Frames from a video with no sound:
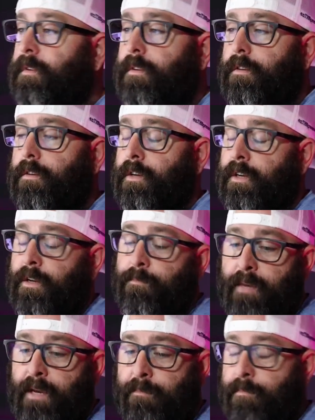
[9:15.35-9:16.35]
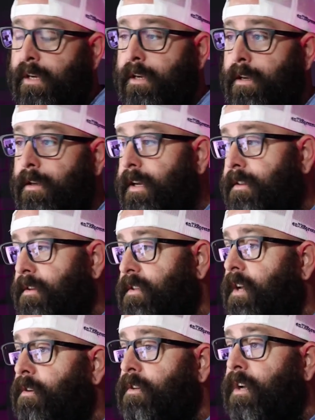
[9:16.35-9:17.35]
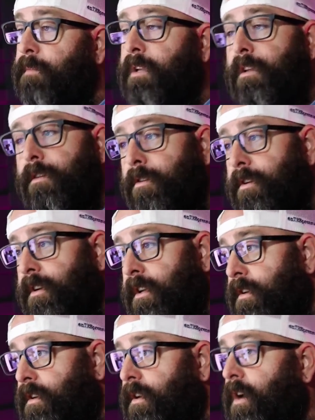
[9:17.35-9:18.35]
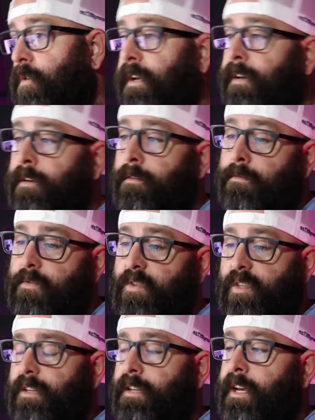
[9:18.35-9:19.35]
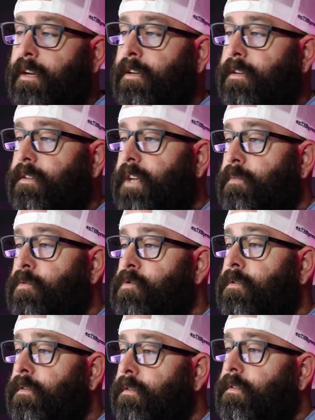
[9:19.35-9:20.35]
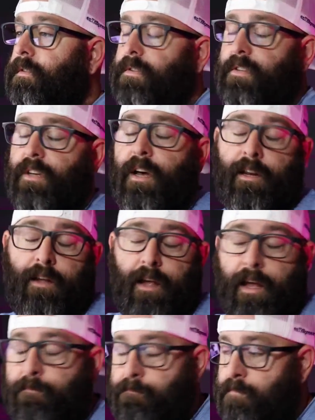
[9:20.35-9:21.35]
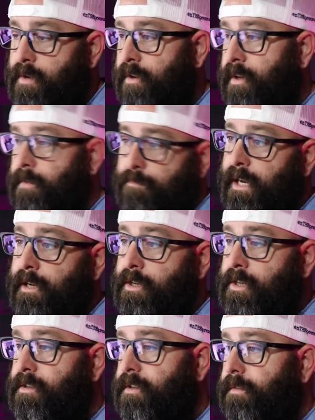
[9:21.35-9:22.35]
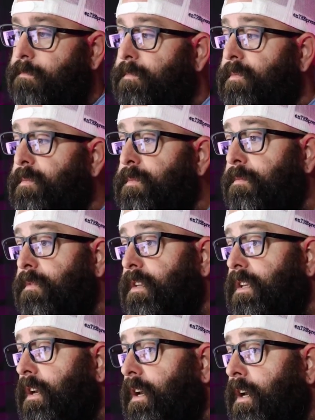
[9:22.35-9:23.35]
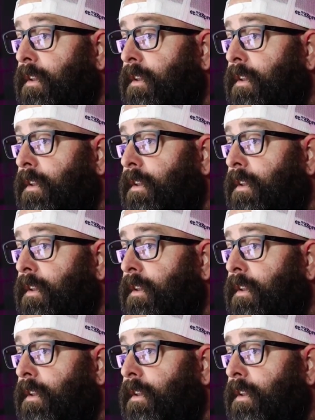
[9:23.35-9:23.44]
you're going to meet me at the title company. You're going to go in, sit down at a table, sign 1,000,000 pages, and